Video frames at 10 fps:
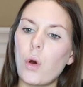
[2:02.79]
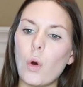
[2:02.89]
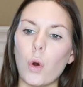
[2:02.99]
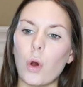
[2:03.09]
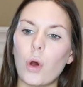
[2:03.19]

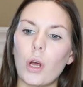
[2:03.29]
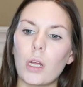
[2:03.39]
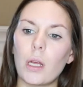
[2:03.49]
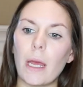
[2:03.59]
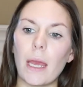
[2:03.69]
Whew.
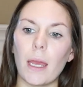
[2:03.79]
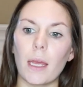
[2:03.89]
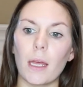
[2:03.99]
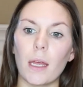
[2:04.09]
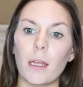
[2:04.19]

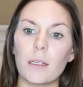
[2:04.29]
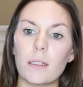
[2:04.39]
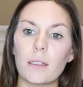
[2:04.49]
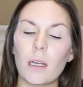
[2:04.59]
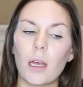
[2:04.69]

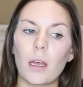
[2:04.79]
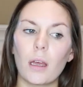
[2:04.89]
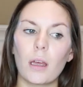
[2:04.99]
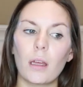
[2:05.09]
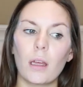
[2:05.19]
And
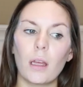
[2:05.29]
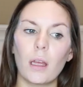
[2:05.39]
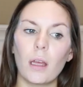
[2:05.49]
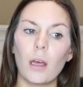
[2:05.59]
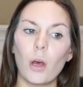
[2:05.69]

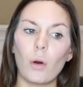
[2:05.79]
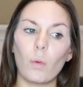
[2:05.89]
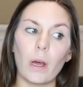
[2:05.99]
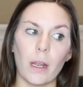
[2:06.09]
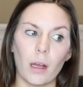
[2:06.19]

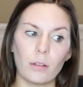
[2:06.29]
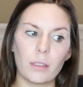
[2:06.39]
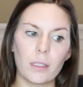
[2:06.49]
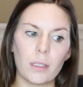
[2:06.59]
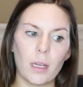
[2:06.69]
what
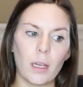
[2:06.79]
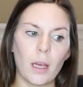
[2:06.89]
else?